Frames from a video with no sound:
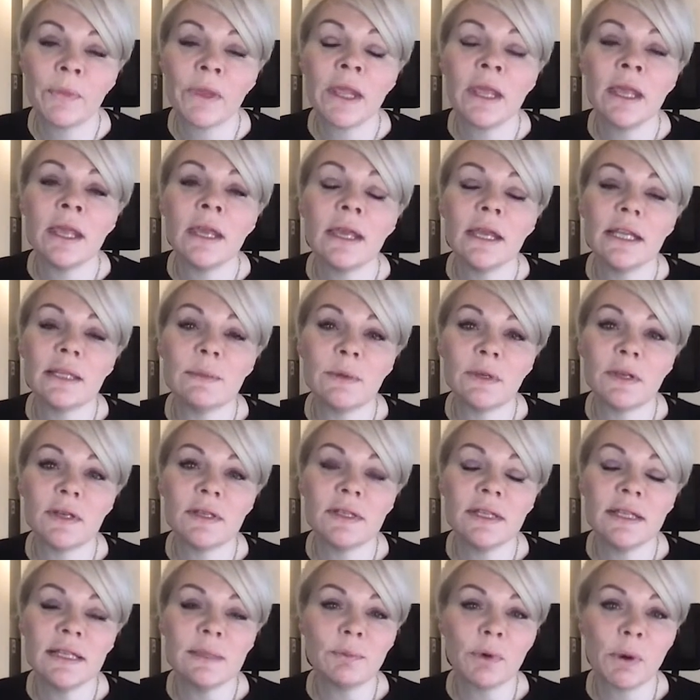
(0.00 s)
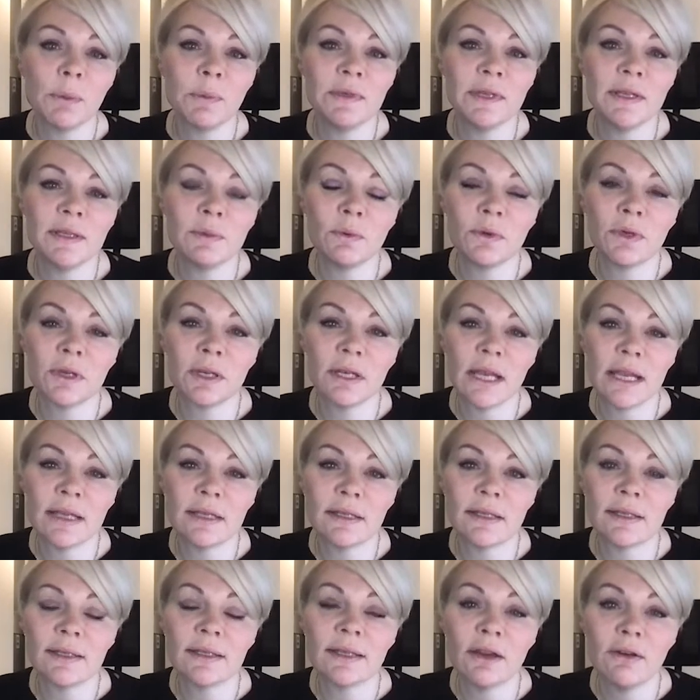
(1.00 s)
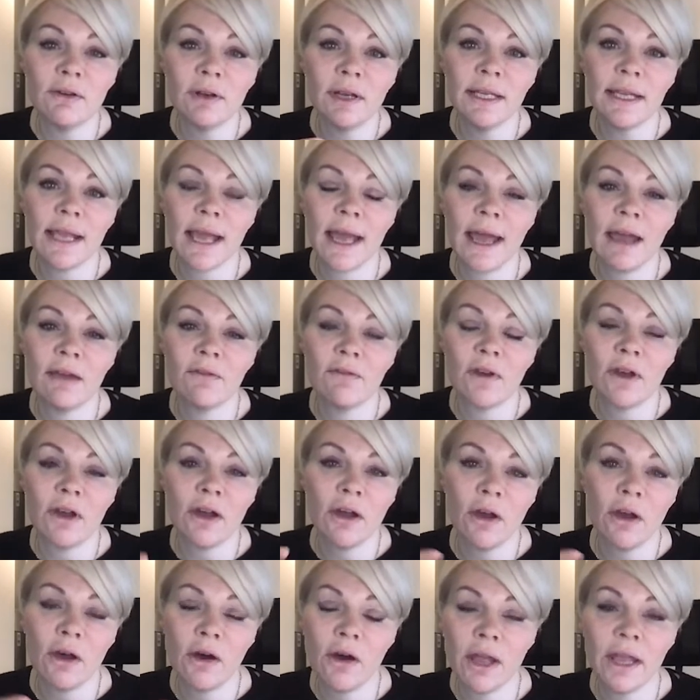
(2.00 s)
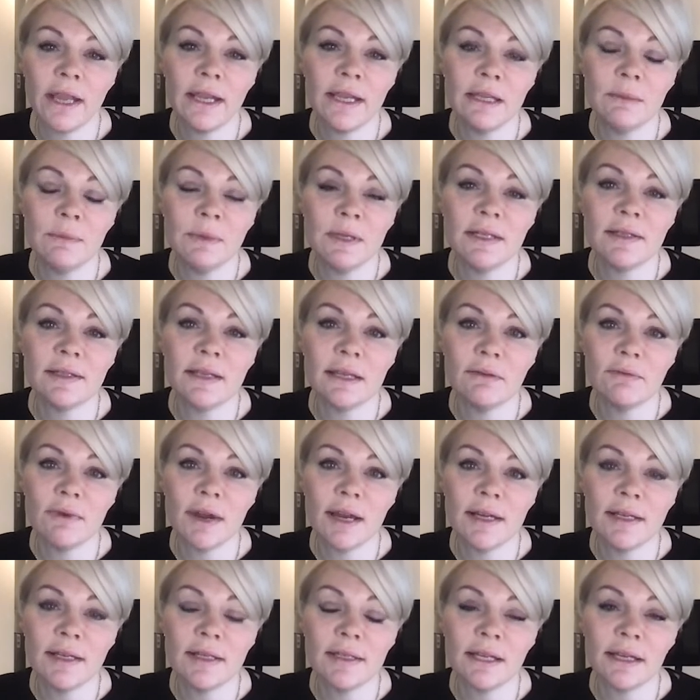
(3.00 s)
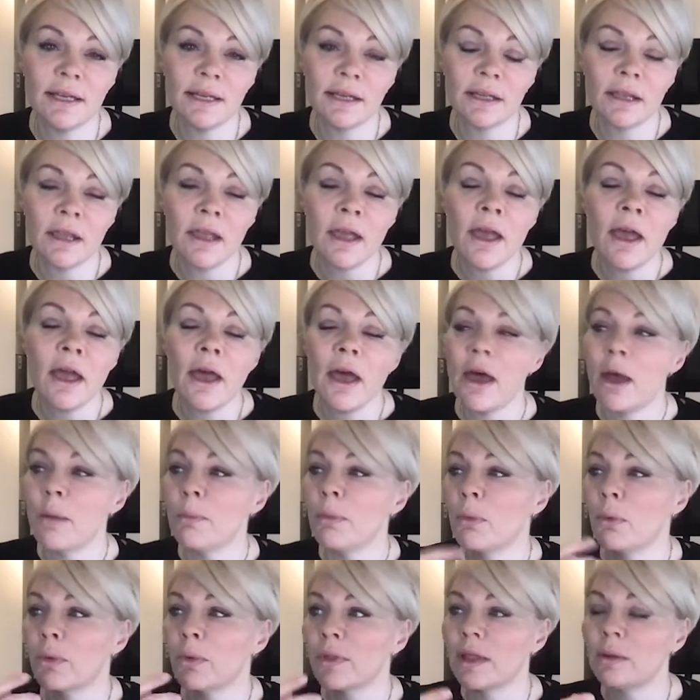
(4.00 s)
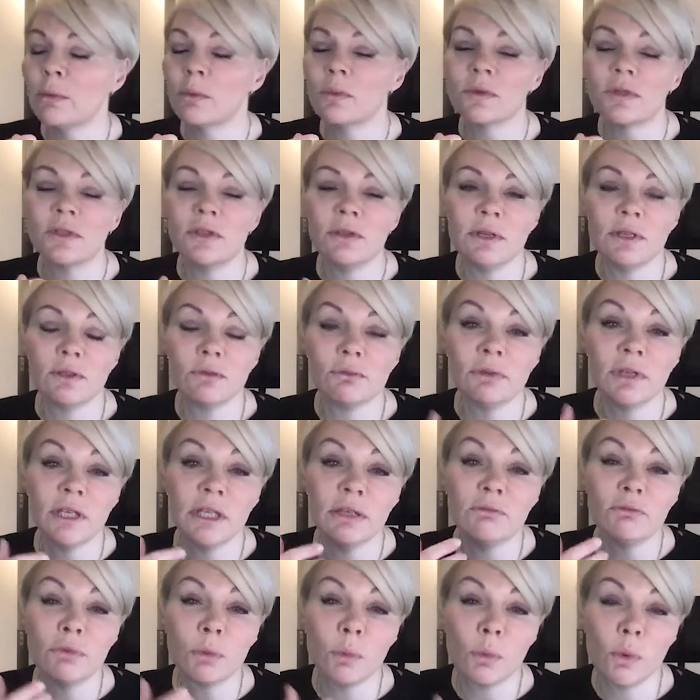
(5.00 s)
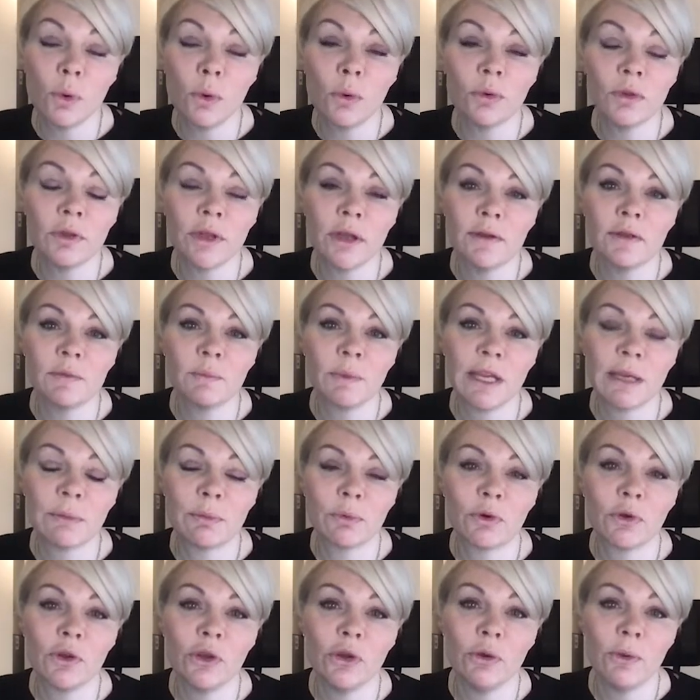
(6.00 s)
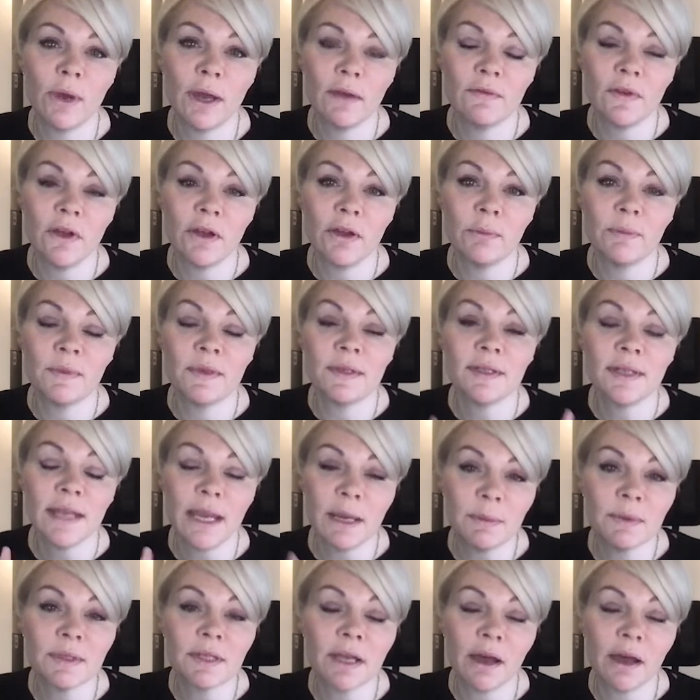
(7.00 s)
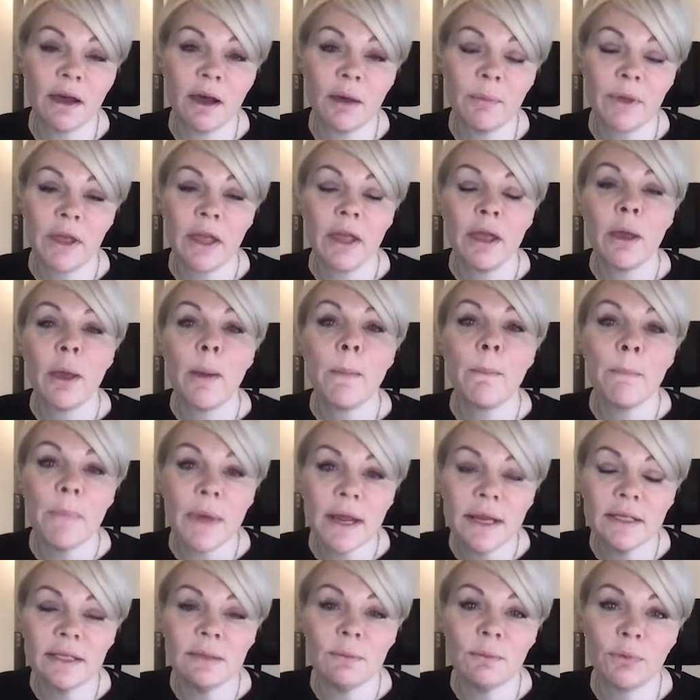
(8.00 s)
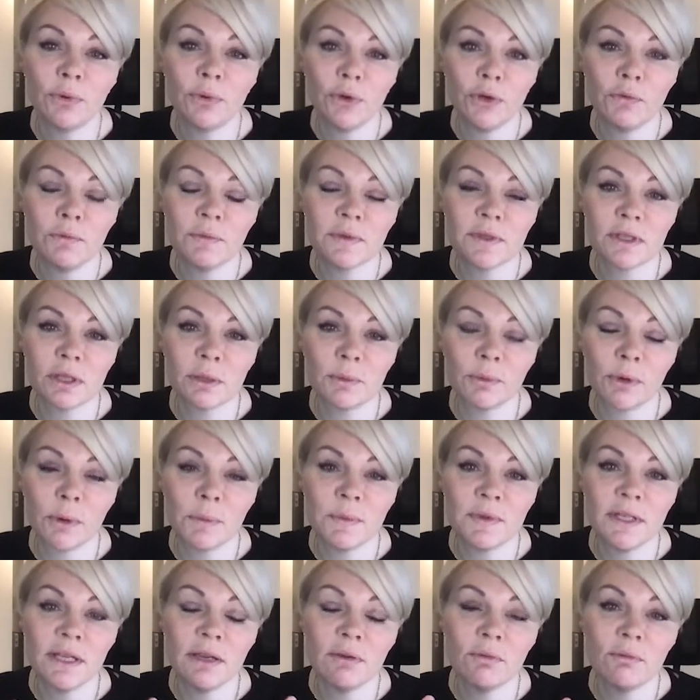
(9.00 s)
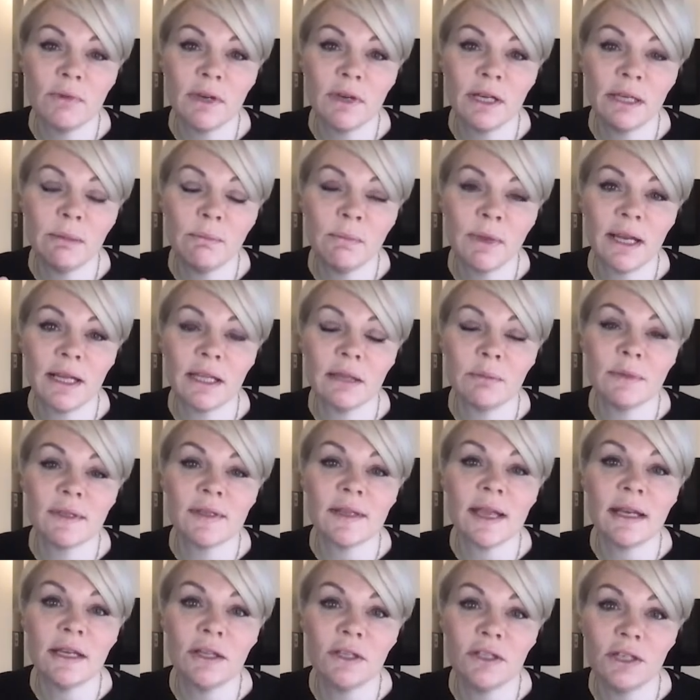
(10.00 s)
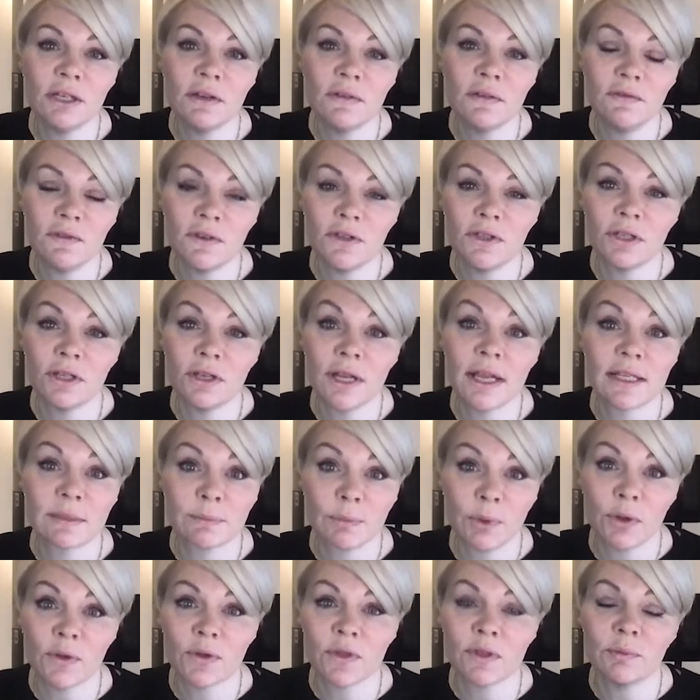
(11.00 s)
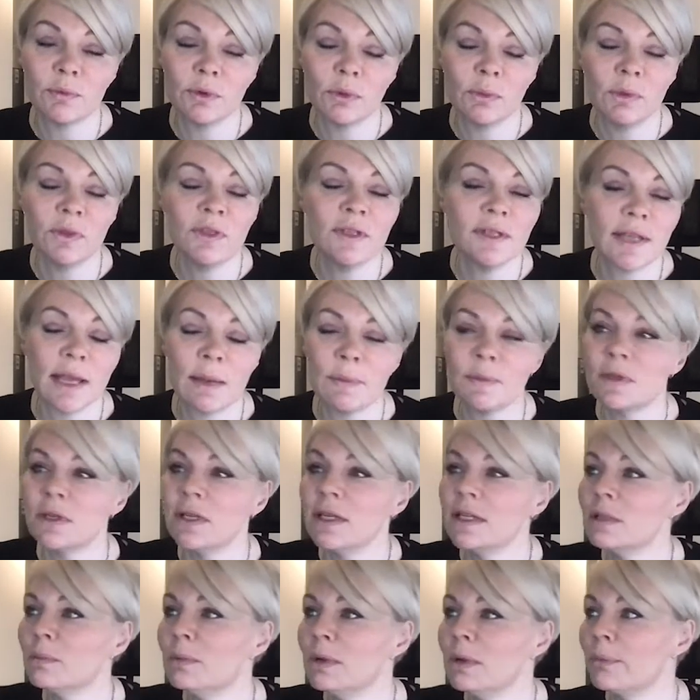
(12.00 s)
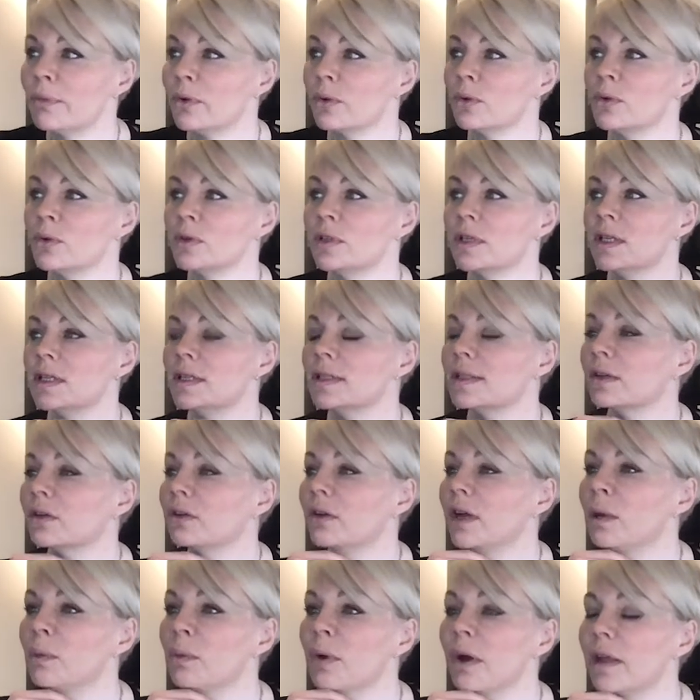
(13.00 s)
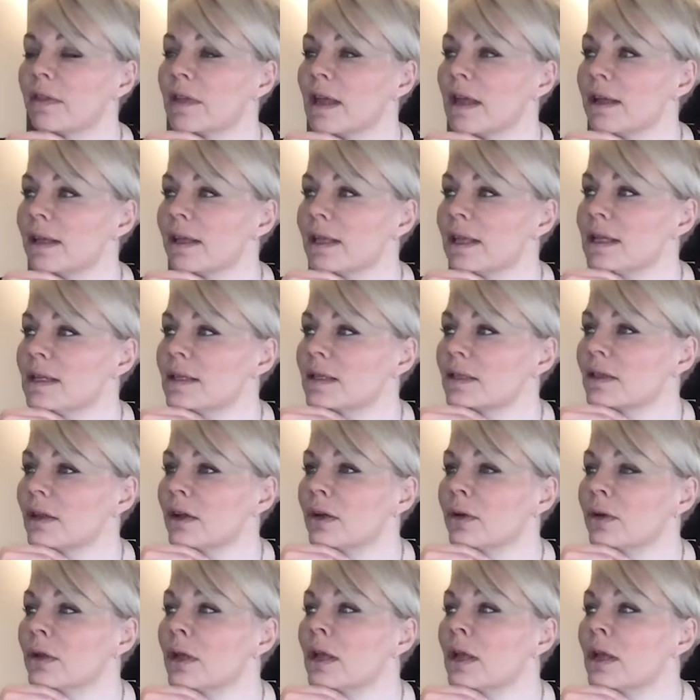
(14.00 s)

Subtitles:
is because these properties wouldn't necessarily have a higher EPC rating. But what they want to do is really reward those people who have stepped up, made improvements to the property and really made them as energy efficient as possible, which is absolutely to be applauded. It's a great work there, Keystone.